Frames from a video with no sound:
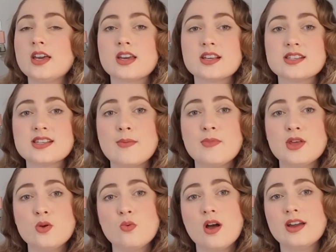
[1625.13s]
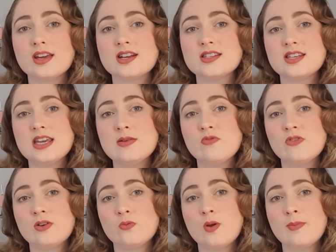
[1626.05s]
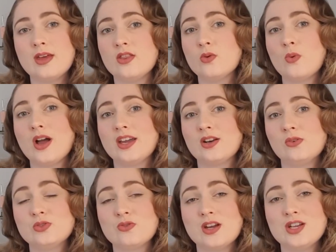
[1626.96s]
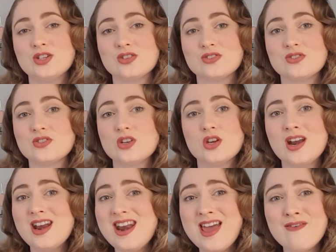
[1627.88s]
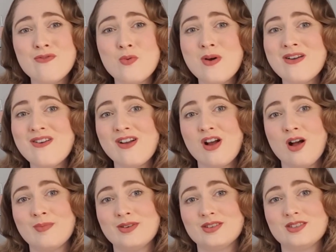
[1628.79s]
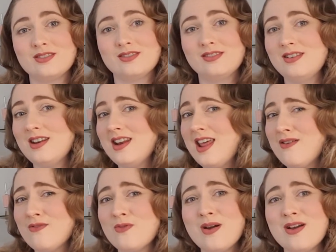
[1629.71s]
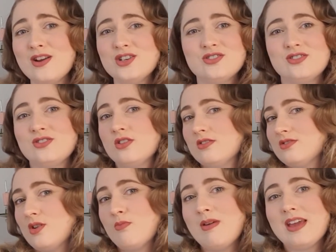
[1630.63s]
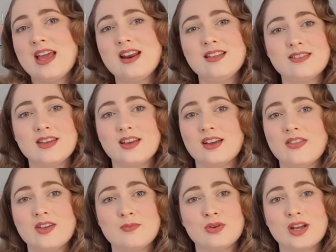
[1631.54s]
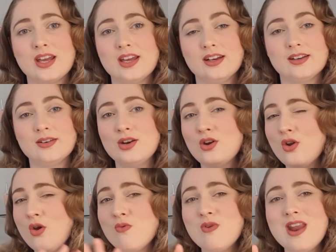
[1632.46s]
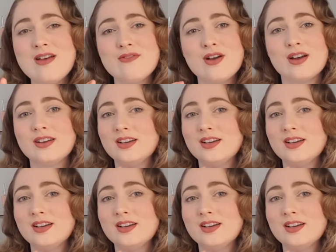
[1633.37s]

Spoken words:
Except that you work in a team full of women that work in alterations. Never wear a garment. Never wear it. Just don't make anything and then bring it in. No, never.